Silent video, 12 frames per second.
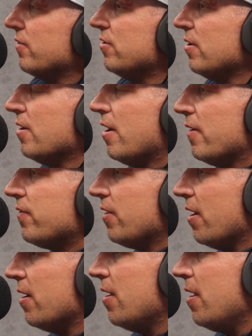Loves you enough.
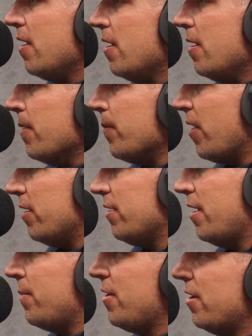Yeah. But
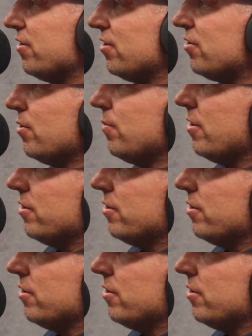let's assume